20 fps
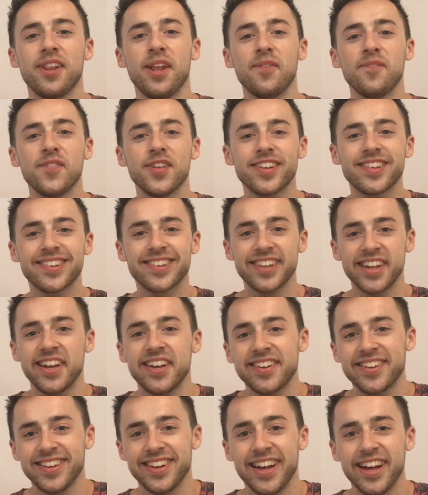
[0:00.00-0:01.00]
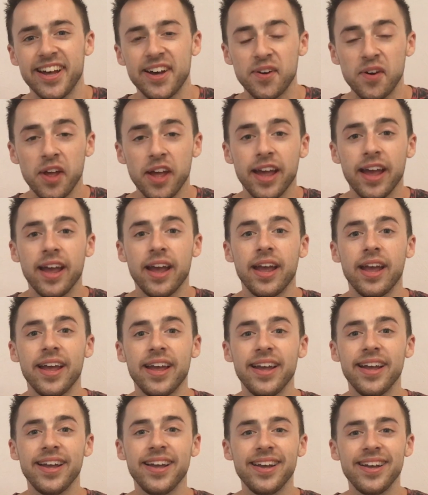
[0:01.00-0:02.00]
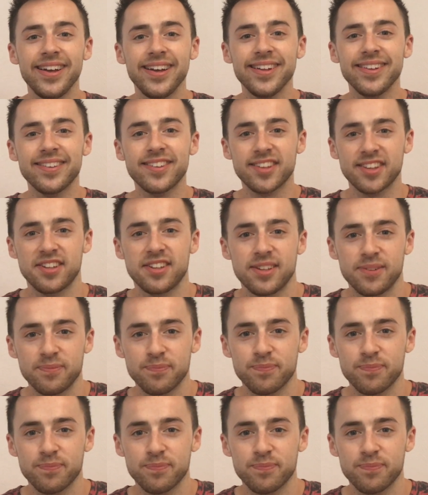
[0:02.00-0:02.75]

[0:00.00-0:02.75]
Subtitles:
Number 6 now is...